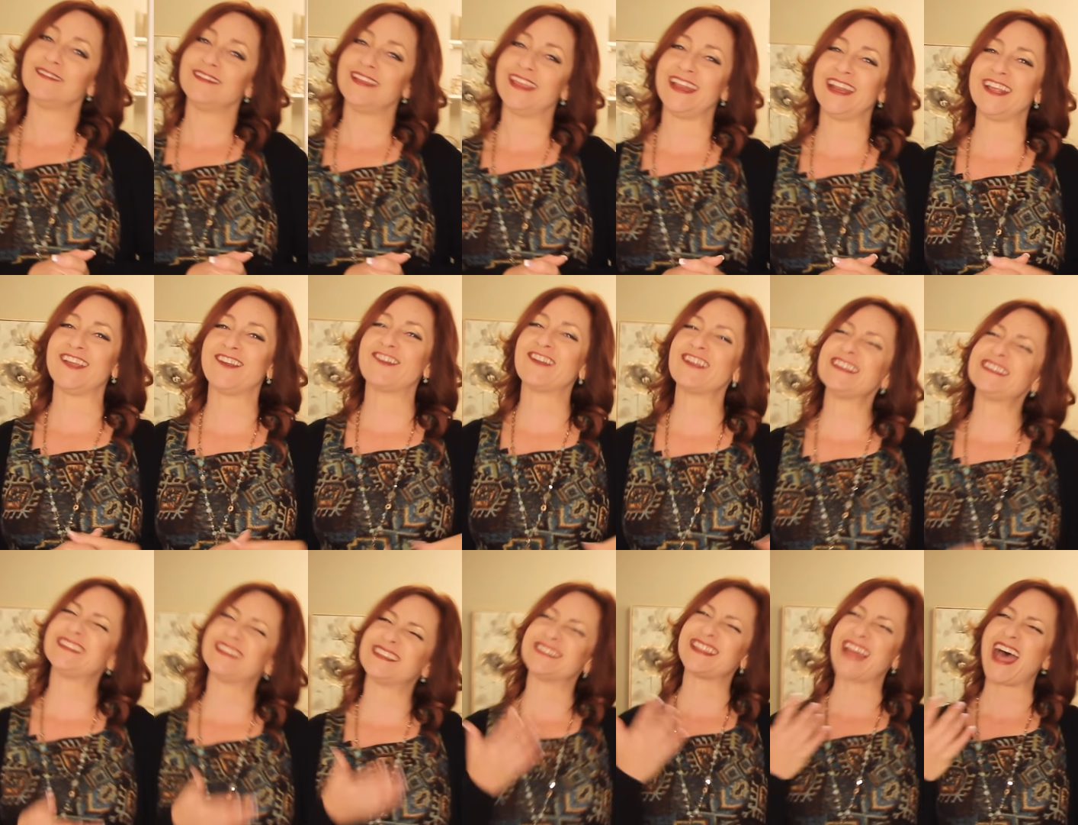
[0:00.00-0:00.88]
It
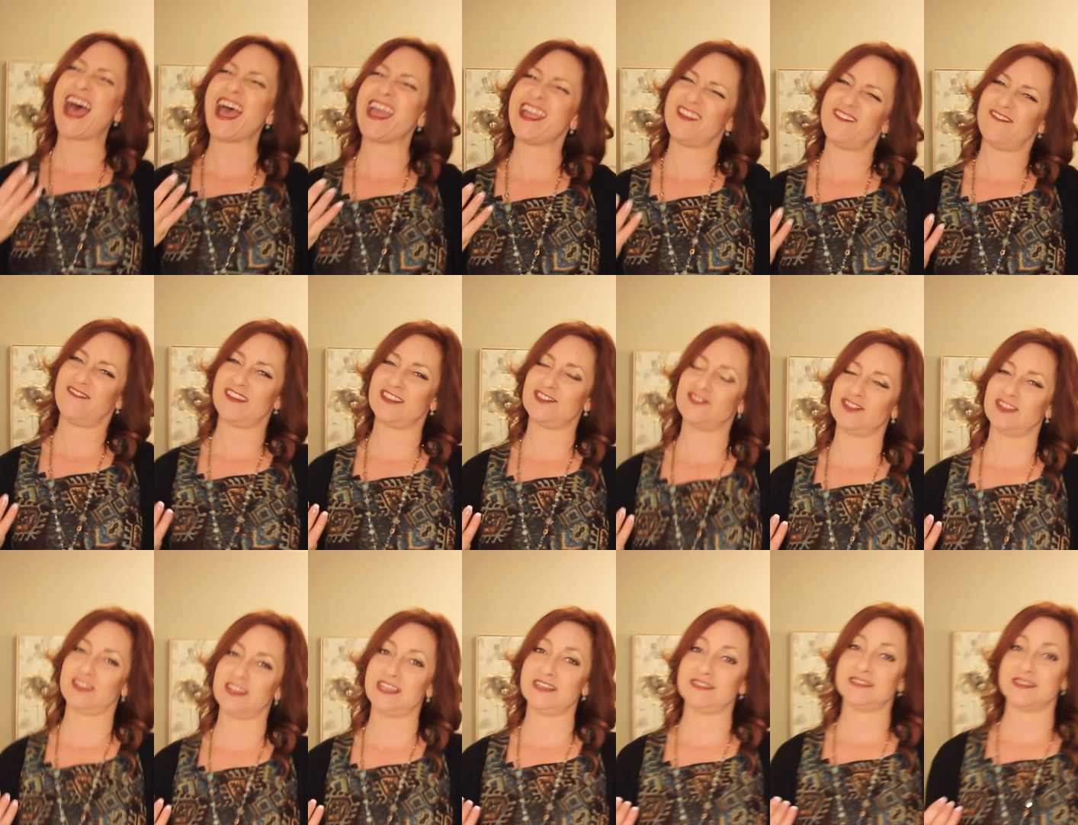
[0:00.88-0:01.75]
increases the height
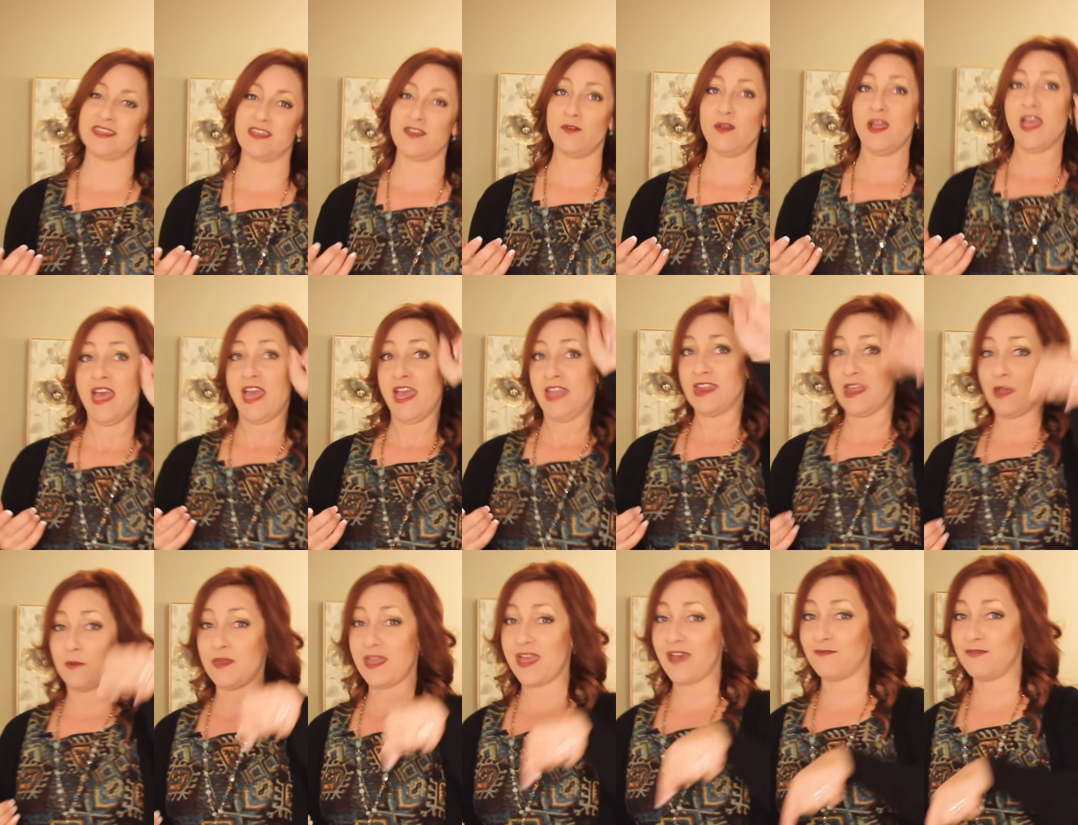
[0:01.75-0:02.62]
visually, so
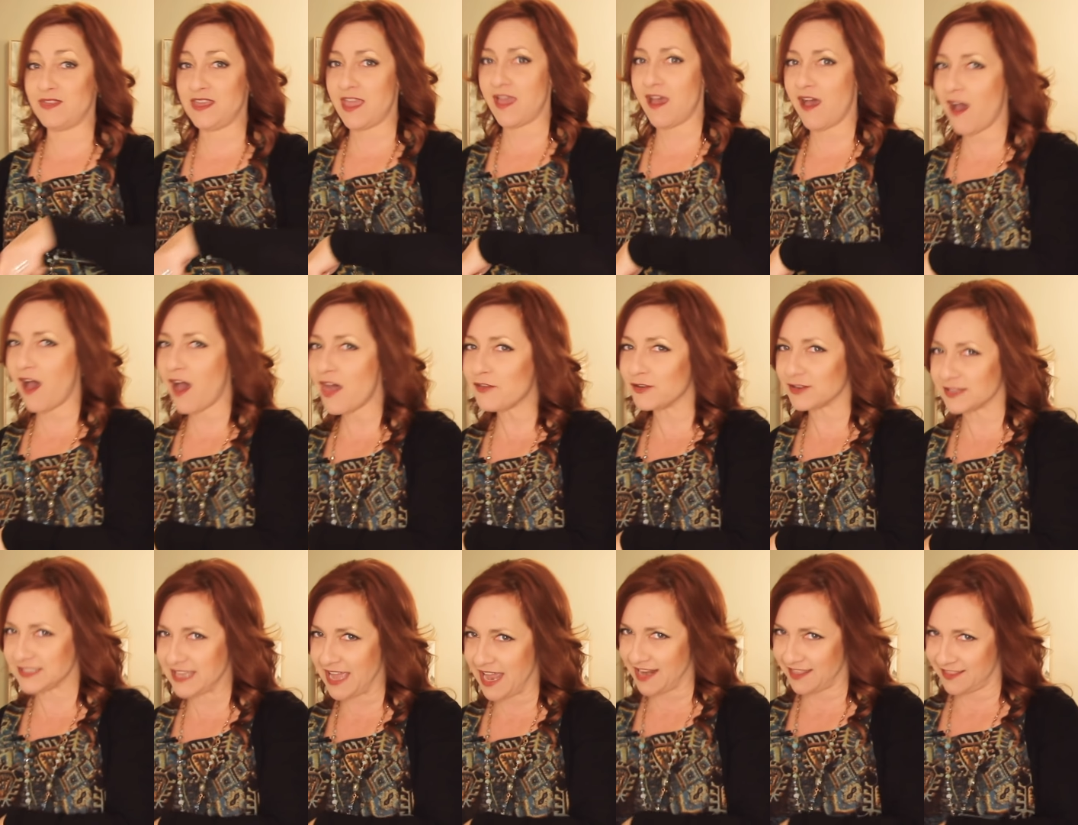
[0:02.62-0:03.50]
now we have the other
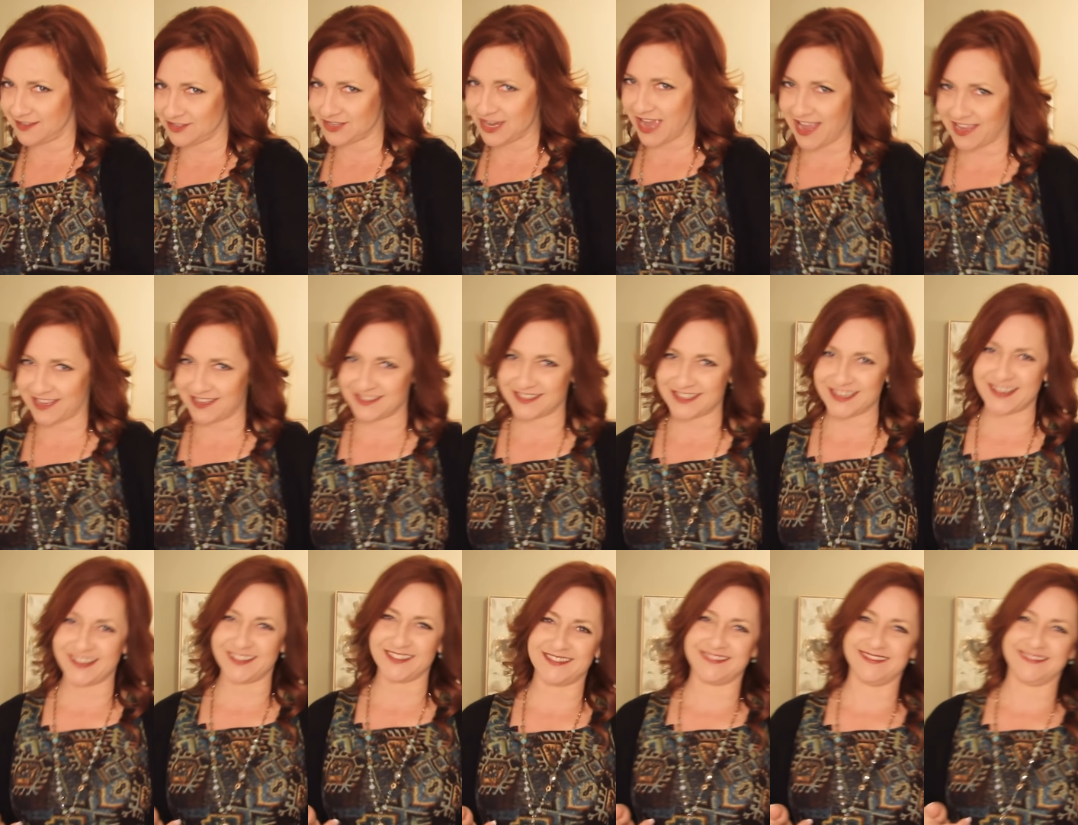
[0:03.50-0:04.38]
side of the Jack and
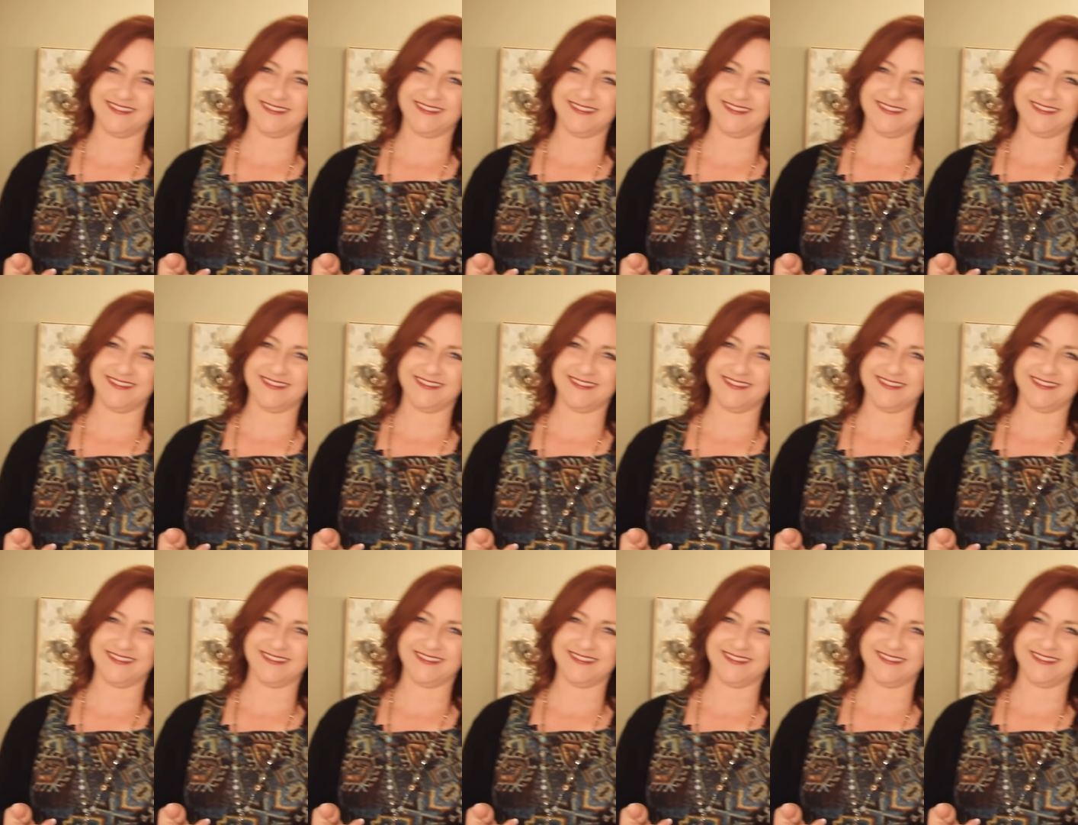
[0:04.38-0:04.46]
Jill.